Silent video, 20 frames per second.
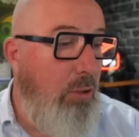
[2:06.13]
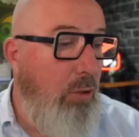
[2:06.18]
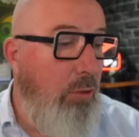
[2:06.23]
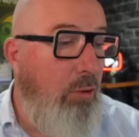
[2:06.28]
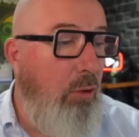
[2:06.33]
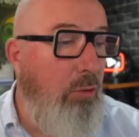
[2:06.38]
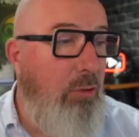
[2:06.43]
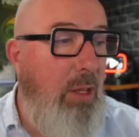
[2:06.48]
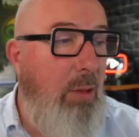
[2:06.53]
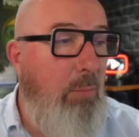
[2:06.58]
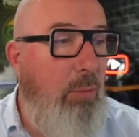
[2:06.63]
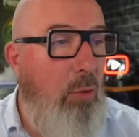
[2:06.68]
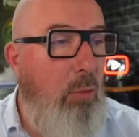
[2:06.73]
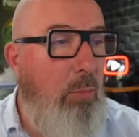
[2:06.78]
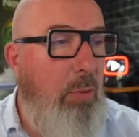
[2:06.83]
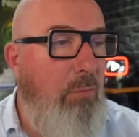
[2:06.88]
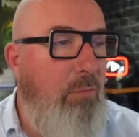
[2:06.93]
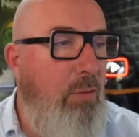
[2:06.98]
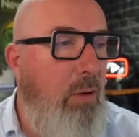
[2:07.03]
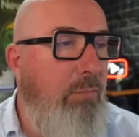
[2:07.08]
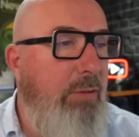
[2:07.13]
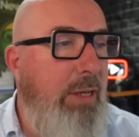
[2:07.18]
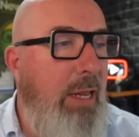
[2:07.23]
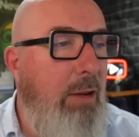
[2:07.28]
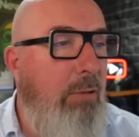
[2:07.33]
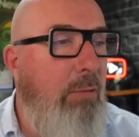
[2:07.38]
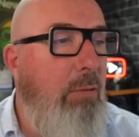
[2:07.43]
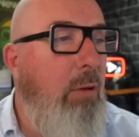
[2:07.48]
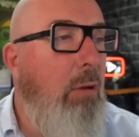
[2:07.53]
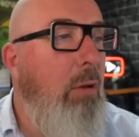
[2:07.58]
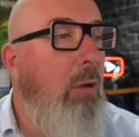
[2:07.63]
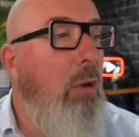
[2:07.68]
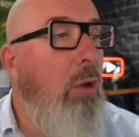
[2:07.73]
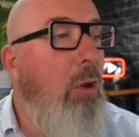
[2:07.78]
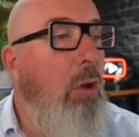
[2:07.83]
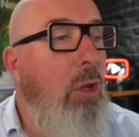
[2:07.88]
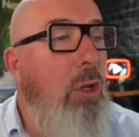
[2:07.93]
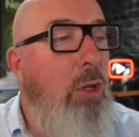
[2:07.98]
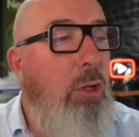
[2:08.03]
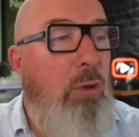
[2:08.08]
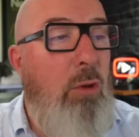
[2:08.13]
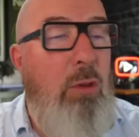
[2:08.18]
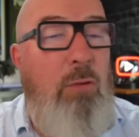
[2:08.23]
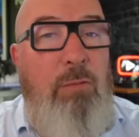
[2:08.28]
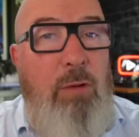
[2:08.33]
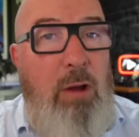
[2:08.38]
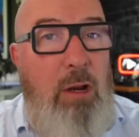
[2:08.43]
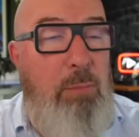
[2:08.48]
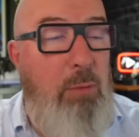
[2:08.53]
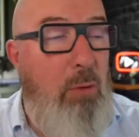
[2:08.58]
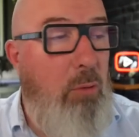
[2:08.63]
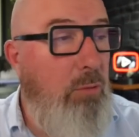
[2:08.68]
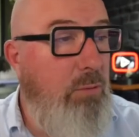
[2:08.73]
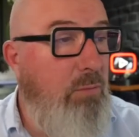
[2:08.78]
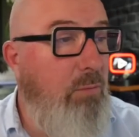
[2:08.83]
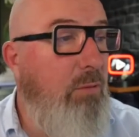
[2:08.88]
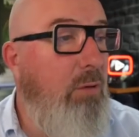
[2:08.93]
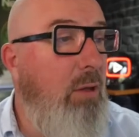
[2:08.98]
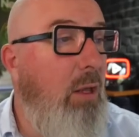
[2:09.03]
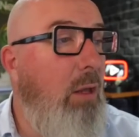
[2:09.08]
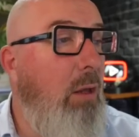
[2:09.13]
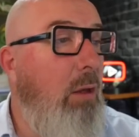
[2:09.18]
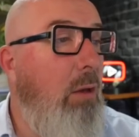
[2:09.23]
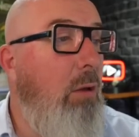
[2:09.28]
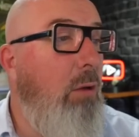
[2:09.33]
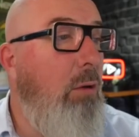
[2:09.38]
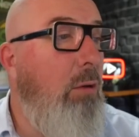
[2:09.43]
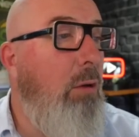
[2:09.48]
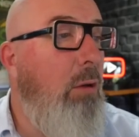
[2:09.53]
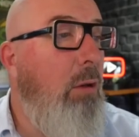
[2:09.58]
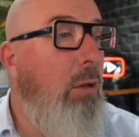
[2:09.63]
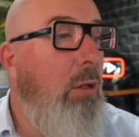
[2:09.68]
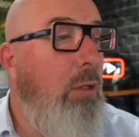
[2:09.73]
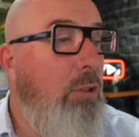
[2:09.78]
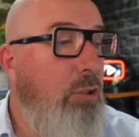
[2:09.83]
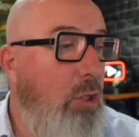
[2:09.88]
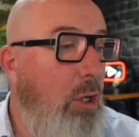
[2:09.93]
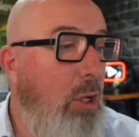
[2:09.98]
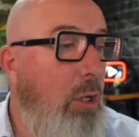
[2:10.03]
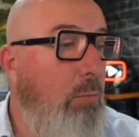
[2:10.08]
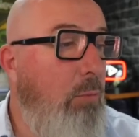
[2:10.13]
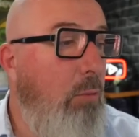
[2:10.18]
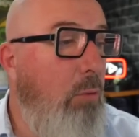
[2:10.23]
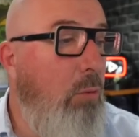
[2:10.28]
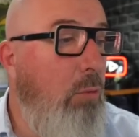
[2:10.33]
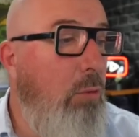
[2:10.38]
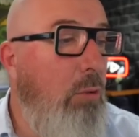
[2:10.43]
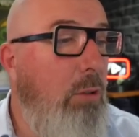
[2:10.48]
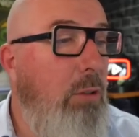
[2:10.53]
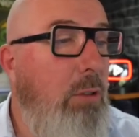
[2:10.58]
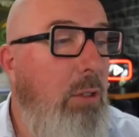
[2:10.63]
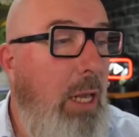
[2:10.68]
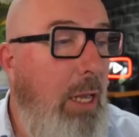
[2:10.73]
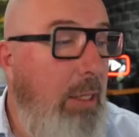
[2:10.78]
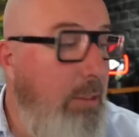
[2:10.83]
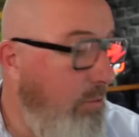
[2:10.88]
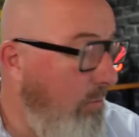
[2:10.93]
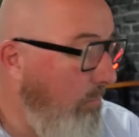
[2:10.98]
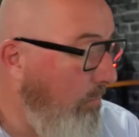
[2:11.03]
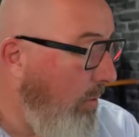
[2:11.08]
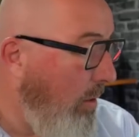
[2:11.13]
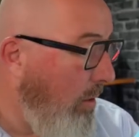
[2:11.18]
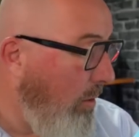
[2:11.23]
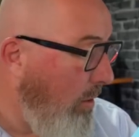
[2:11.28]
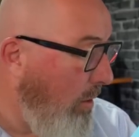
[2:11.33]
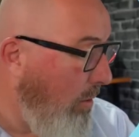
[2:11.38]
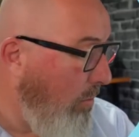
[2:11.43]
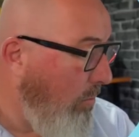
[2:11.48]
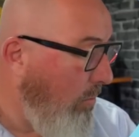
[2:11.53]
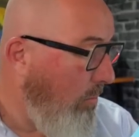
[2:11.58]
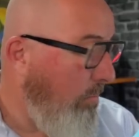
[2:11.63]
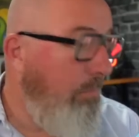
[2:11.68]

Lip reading: got Nantes Airport a bit further down. You've got the ferry ports of Caen, Cherbourg and St Malo